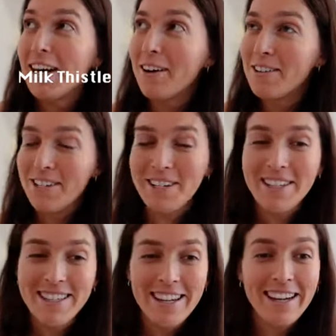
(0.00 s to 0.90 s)
how do you
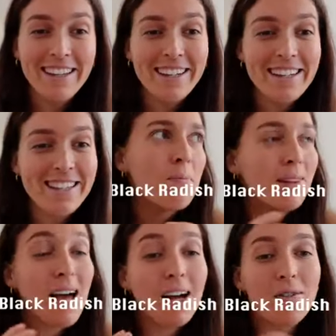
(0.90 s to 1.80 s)
say this?
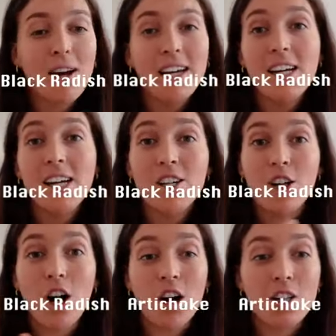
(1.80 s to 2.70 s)
Black radish,
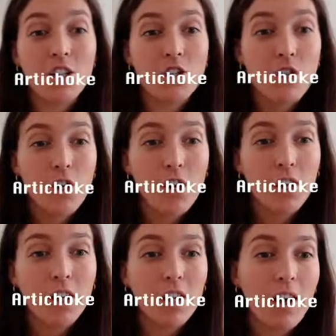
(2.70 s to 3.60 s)

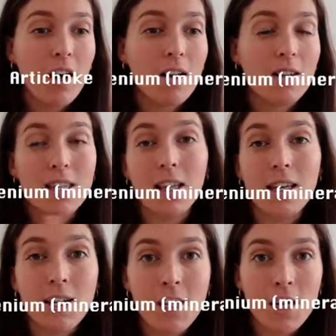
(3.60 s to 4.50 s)
artichoke,
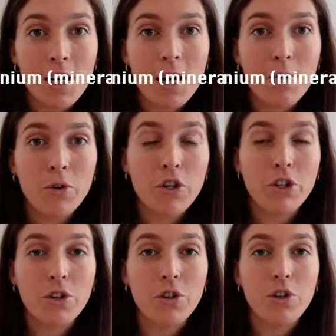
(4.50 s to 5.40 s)
selenium, which
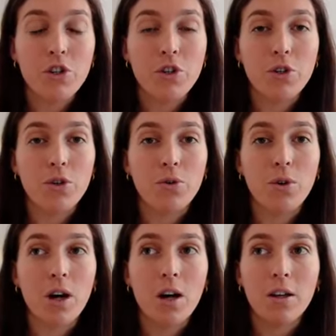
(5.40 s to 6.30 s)
is good to
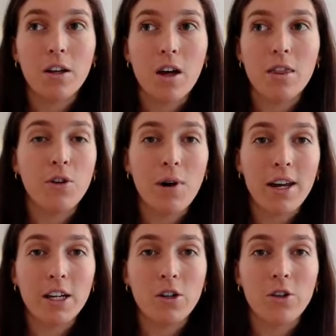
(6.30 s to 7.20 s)
cut free
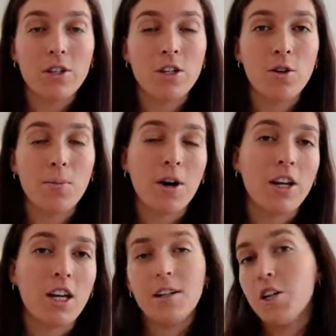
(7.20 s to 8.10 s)
radicals in your
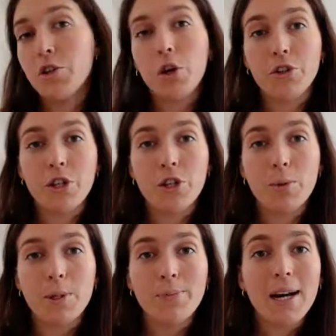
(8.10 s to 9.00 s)
body. There's also
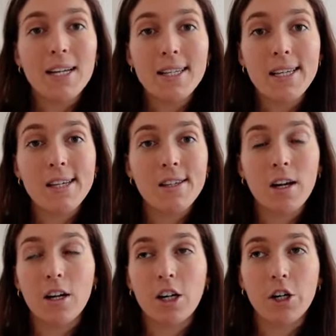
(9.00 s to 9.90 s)
some spices that
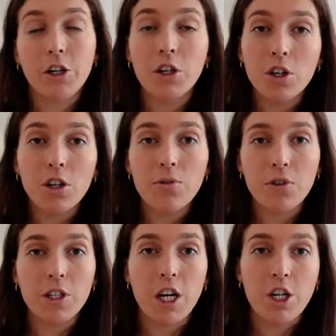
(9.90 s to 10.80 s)
are good
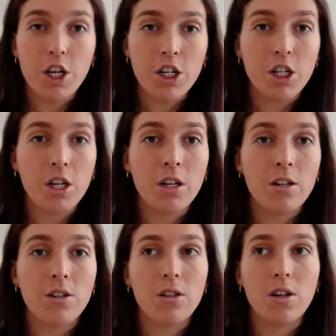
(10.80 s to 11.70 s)
for
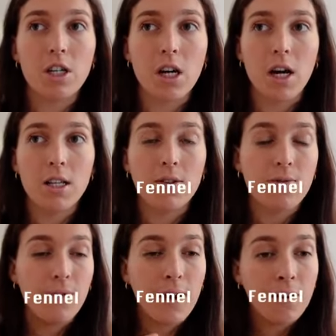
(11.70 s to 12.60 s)
digestion, such as
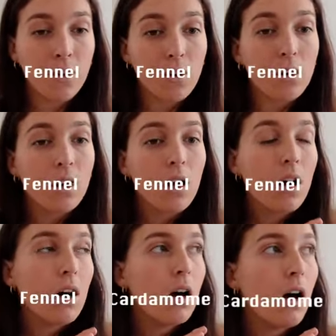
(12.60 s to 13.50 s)
fennel,
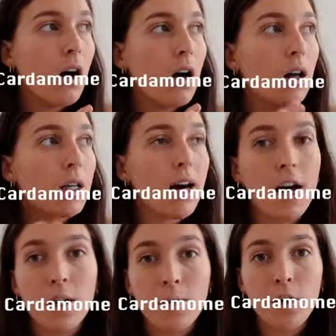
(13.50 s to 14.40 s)

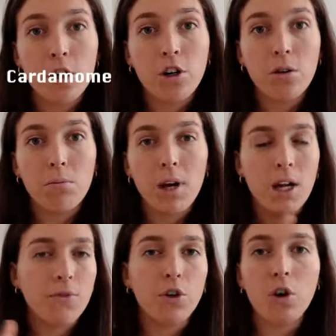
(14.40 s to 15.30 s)
cardamom,
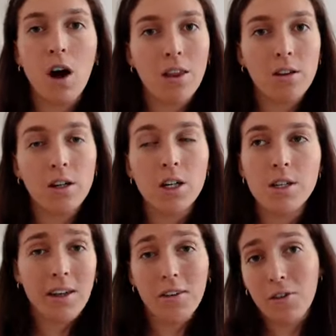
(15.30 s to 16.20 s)
and a few
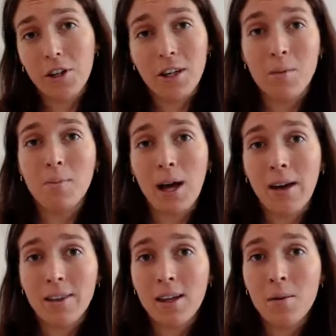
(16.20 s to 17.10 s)
others. Either you can
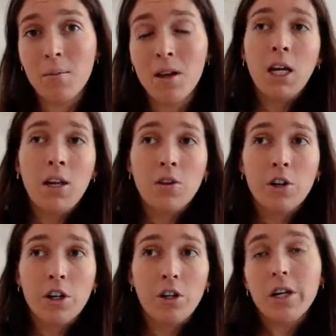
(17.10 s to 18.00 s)
buy them,
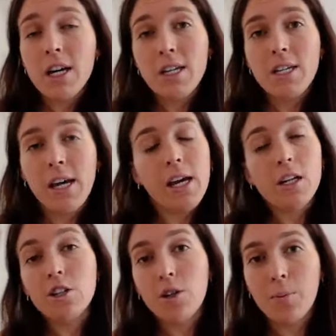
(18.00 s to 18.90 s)
either you can
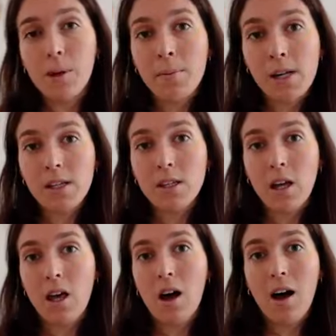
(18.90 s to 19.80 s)
take supplements
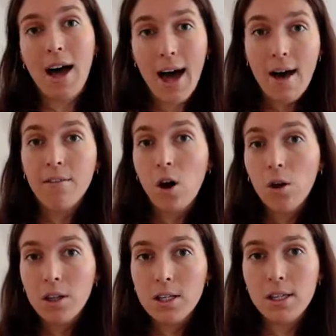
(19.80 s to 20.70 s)
that have
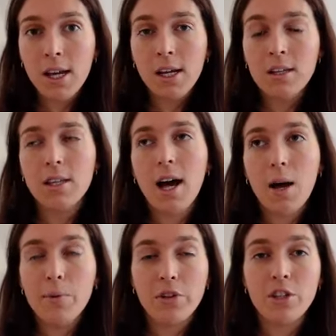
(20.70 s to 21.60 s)
all these things.
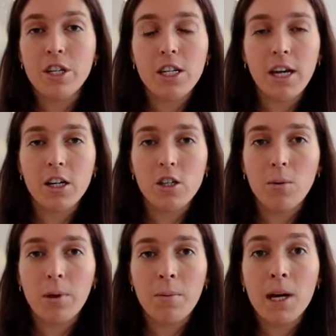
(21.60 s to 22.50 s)
I personally take a
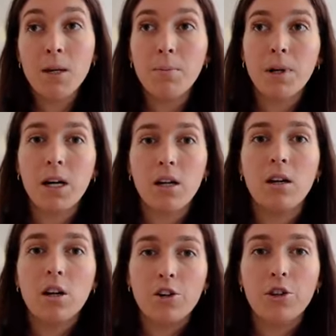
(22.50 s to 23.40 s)
supplement, but
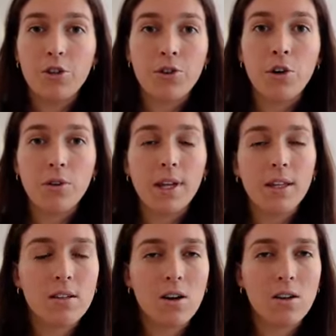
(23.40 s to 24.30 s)
just note
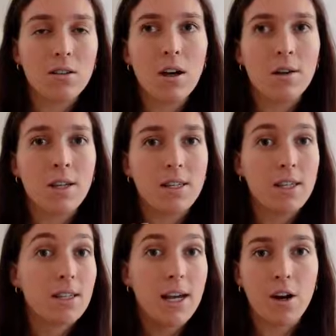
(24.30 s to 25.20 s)
that's not a
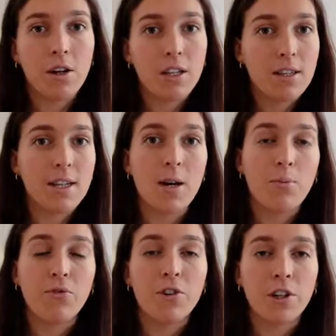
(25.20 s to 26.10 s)
necessary
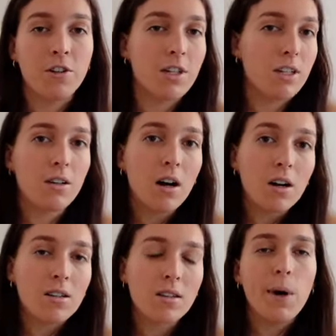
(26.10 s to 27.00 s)
step for your
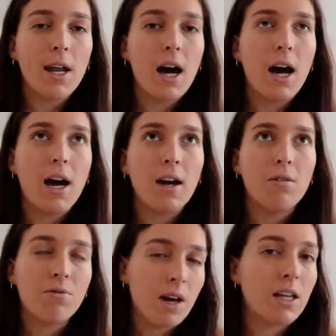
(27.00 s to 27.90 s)
detox, but I
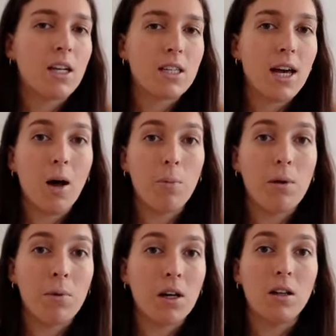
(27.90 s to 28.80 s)
find it's
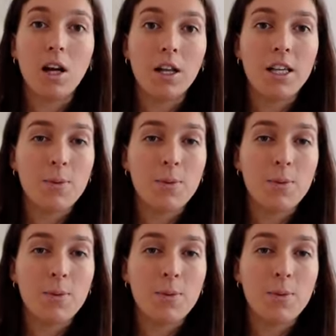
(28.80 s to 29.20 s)
helping me a lot,